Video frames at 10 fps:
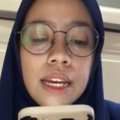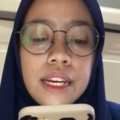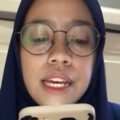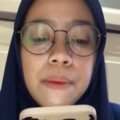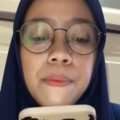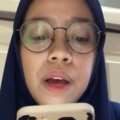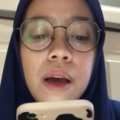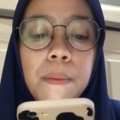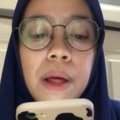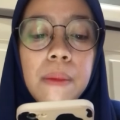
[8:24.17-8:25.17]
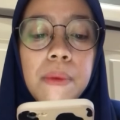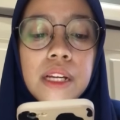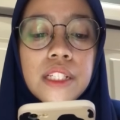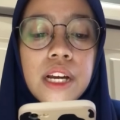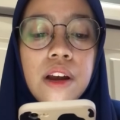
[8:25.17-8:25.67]
Deep
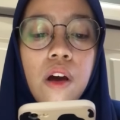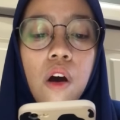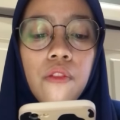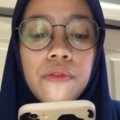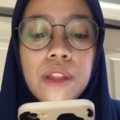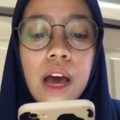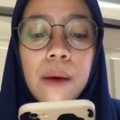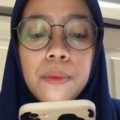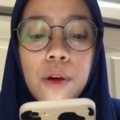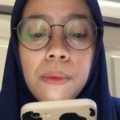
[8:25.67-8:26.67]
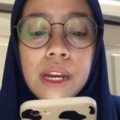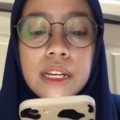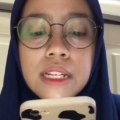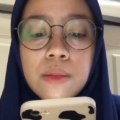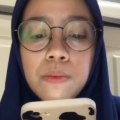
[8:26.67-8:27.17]
palpation of the
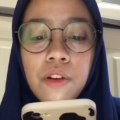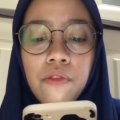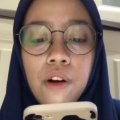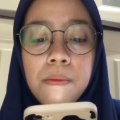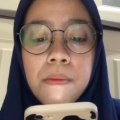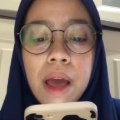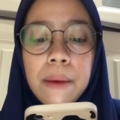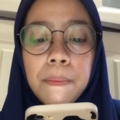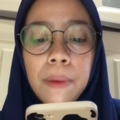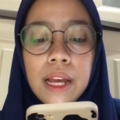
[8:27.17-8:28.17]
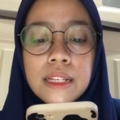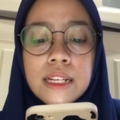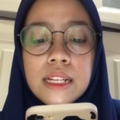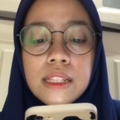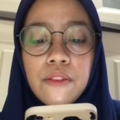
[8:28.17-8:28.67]
abdomen is performed by
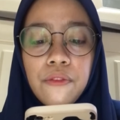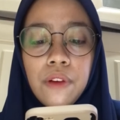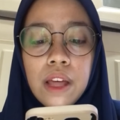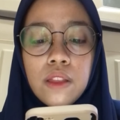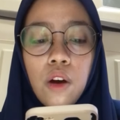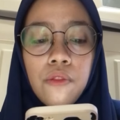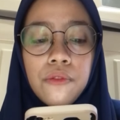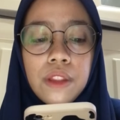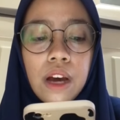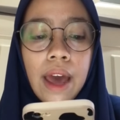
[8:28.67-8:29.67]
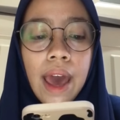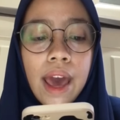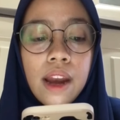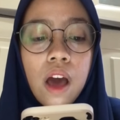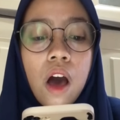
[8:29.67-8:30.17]
placing the flat of the
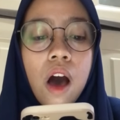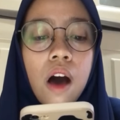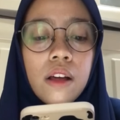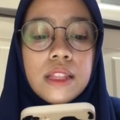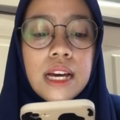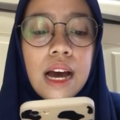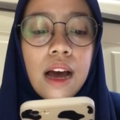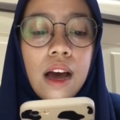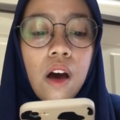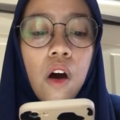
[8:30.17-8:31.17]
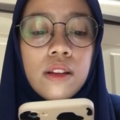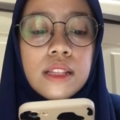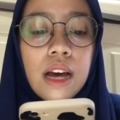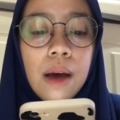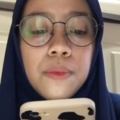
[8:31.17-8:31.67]
hand on
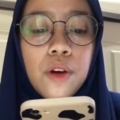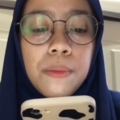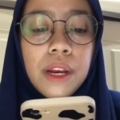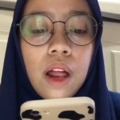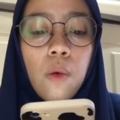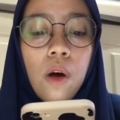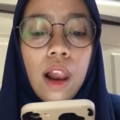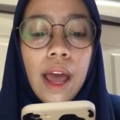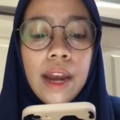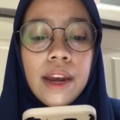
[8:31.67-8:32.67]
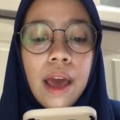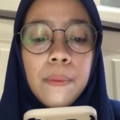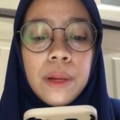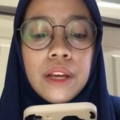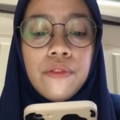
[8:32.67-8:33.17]
the abdominal wall and
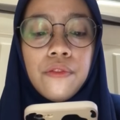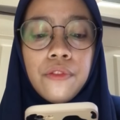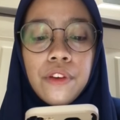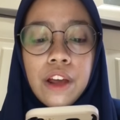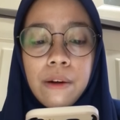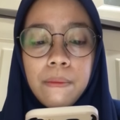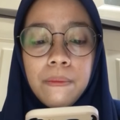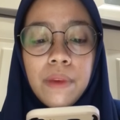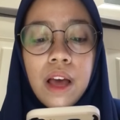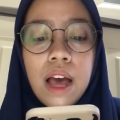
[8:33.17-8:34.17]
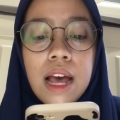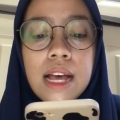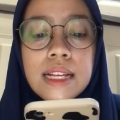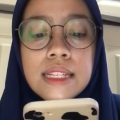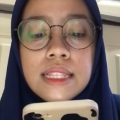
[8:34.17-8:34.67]
applying firm,
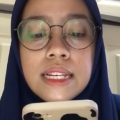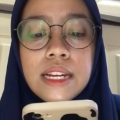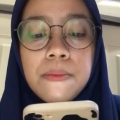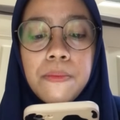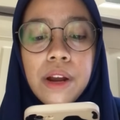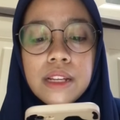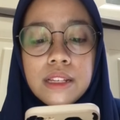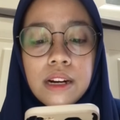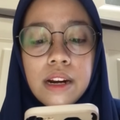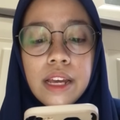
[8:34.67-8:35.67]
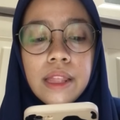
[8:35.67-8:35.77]
steady pressure.